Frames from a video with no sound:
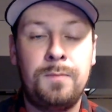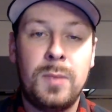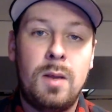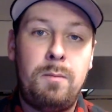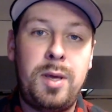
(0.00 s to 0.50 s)

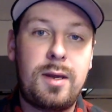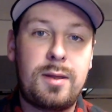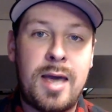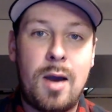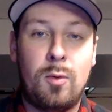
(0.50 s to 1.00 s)
pick
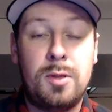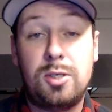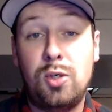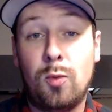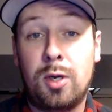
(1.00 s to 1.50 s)
that one that
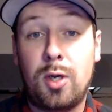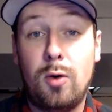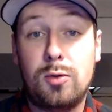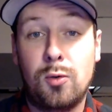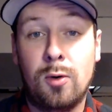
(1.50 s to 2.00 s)
you want to go
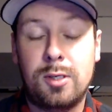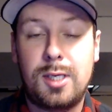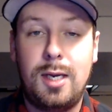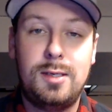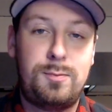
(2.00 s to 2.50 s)
towards
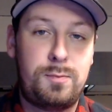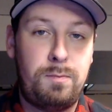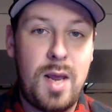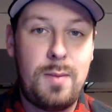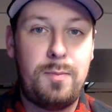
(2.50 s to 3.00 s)
and
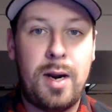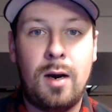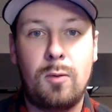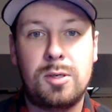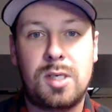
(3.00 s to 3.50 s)
maybe pair
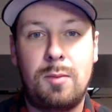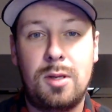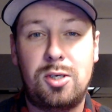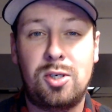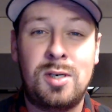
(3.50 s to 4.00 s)
it with something
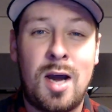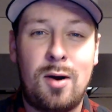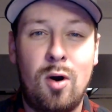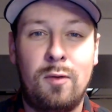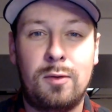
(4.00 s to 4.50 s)
that you're not
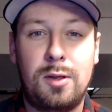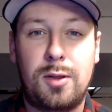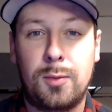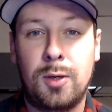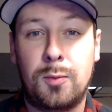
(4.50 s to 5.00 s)
overly
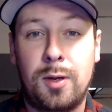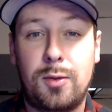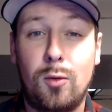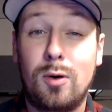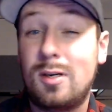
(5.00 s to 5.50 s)
thrilled with,
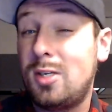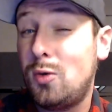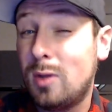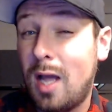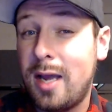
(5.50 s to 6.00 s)
or you
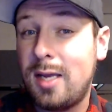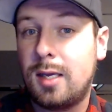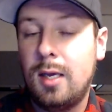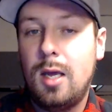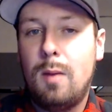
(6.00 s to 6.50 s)
like,
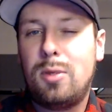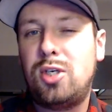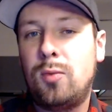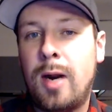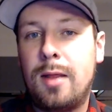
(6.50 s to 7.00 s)
but
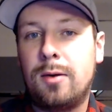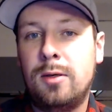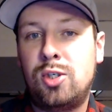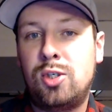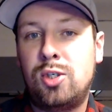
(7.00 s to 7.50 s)
you'd rather
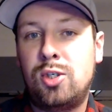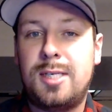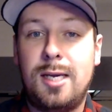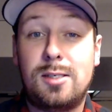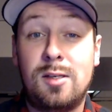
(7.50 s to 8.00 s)
enjoy the
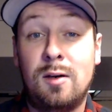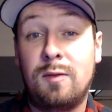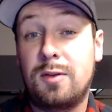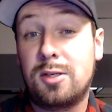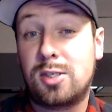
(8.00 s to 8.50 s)
taste
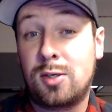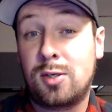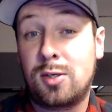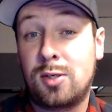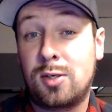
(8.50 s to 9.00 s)
of the
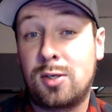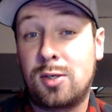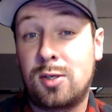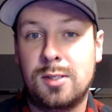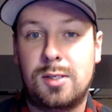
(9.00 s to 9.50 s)
cigar
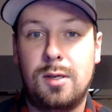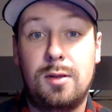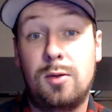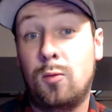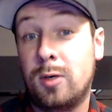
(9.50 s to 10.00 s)
versus
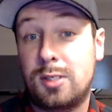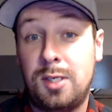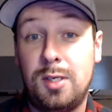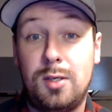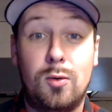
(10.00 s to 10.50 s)
the
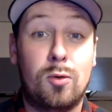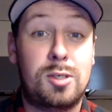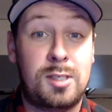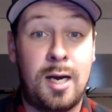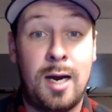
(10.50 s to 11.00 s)
whiskey or
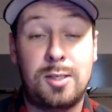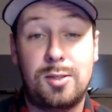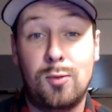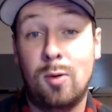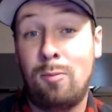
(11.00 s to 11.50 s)
scotch
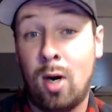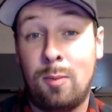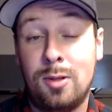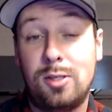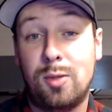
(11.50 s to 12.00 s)
or
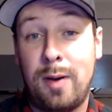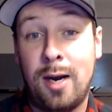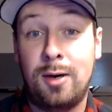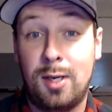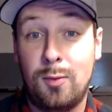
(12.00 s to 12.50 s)
bourbon that you're
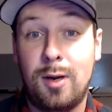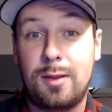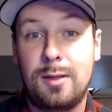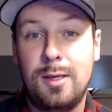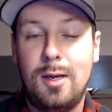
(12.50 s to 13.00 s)
pairing it with.
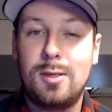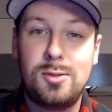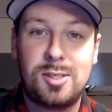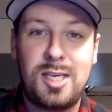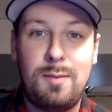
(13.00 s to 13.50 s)
So
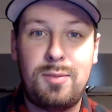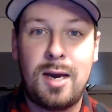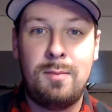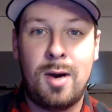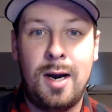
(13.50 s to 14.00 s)
just keep that
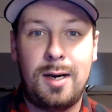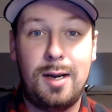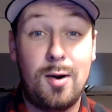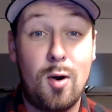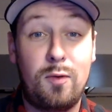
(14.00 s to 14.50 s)
in mind,
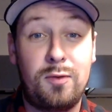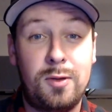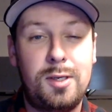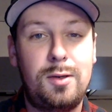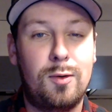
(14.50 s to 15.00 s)
and
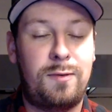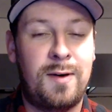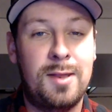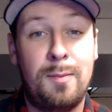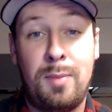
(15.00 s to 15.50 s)
hopefully you'll
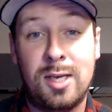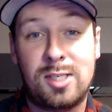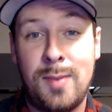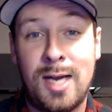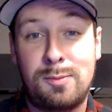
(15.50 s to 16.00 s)
find the best
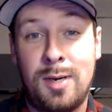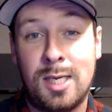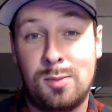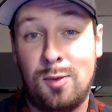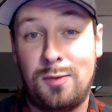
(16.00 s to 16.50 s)
match
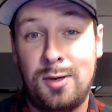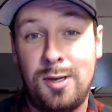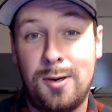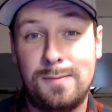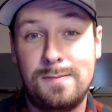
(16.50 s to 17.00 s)
possible for
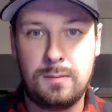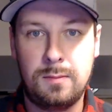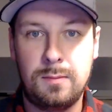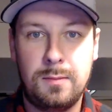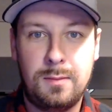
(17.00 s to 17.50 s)
you.
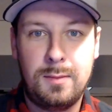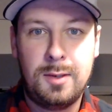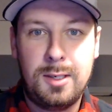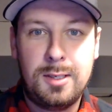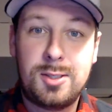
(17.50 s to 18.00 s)

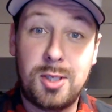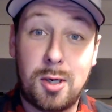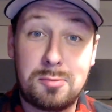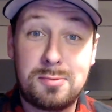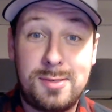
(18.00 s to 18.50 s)
So,
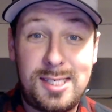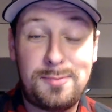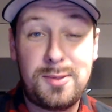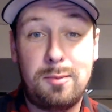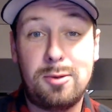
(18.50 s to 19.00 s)

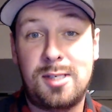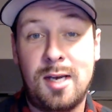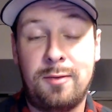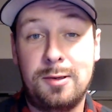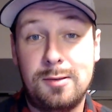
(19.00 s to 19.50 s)
tip number
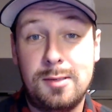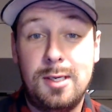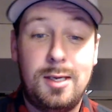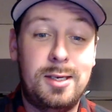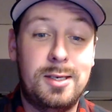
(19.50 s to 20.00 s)
7
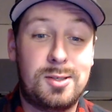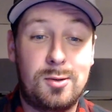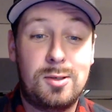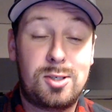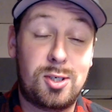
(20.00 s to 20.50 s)
is
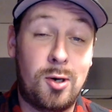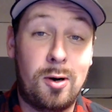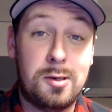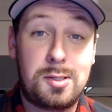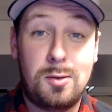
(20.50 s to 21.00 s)

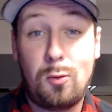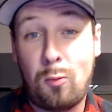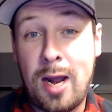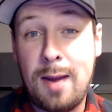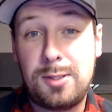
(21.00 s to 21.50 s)
cigars,
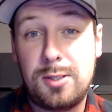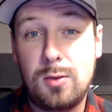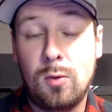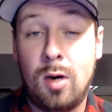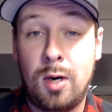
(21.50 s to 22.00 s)
wrapped
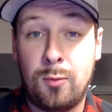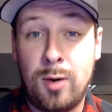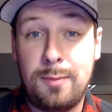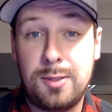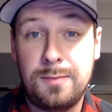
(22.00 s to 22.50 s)
or
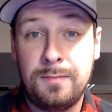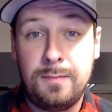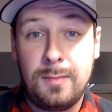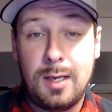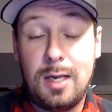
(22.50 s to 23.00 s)
unwrapped.
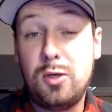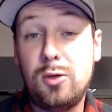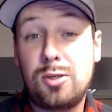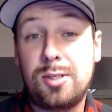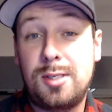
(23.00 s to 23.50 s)
And
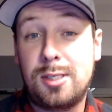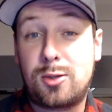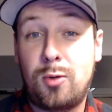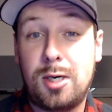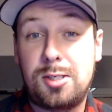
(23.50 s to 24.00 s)
usually this
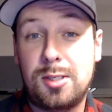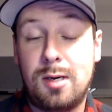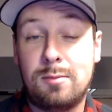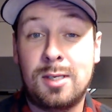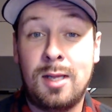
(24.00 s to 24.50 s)
question
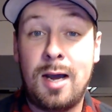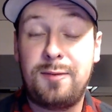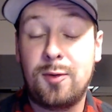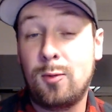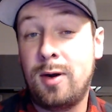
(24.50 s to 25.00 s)
comes a lot
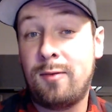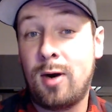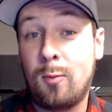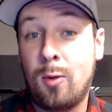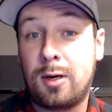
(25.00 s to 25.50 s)
for whenever I
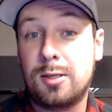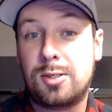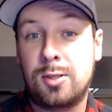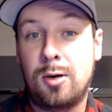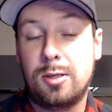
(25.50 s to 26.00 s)
work in a
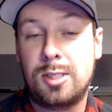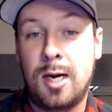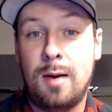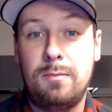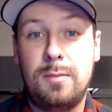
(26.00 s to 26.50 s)
cigar
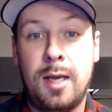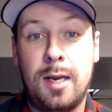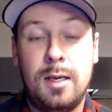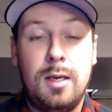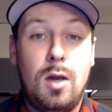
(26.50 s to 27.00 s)
shop, that
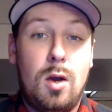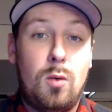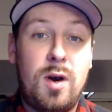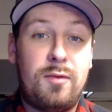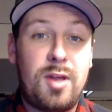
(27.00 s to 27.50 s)

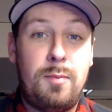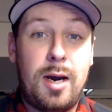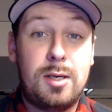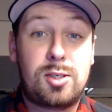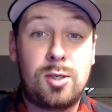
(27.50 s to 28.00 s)
whenever they buy
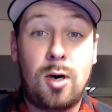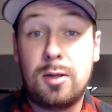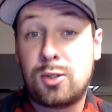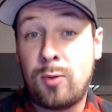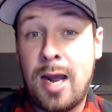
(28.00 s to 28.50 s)
a cigar
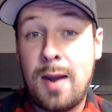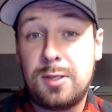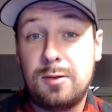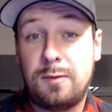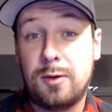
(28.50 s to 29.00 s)
that's wrapped
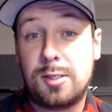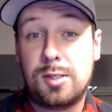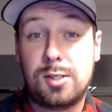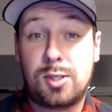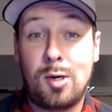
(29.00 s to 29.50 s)
versus
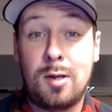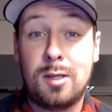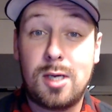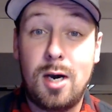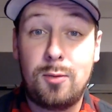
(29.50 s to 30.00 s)
a cigar that's
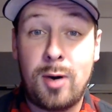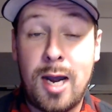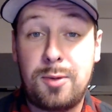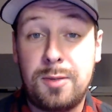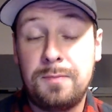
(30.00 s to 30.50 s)

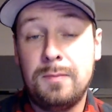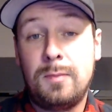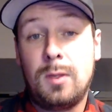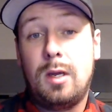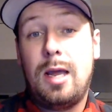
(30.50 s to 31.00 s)
unwrapped,
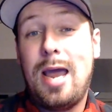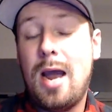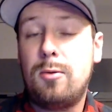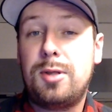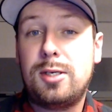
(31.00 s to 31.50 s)
how
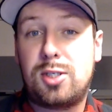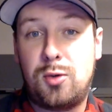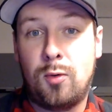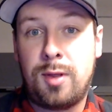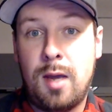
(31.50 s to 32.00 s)
would they
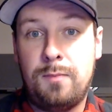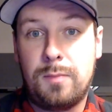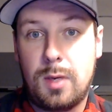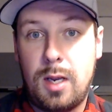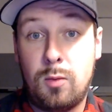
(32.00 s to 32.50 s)
store them
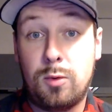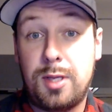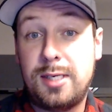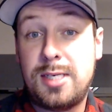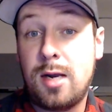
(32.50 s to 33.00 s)
And would they
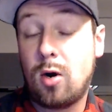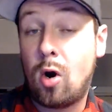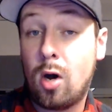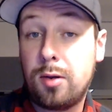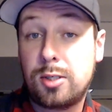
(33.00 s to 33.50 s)
take
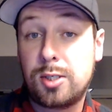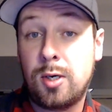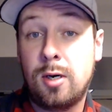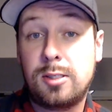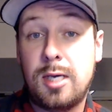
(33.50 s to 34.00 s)
all their
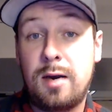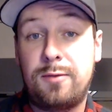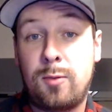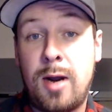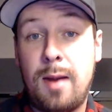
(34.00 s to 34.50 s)
cigars out of the
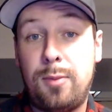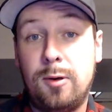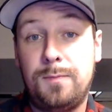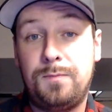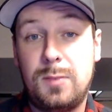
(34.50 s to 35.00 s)

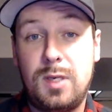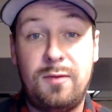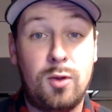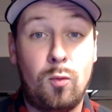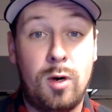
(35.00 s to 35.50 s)
wrapper? Even
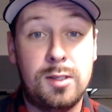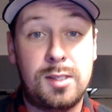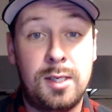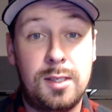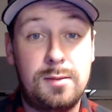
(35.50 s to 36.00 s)
the ones
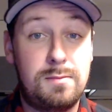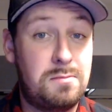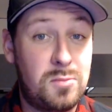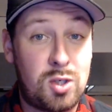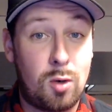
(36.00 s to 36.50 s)
that
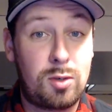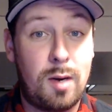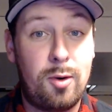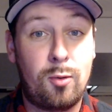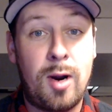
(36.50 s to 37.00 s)
don't come
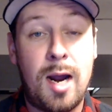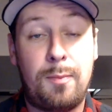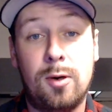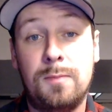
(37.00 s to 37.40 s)
in a wrapper,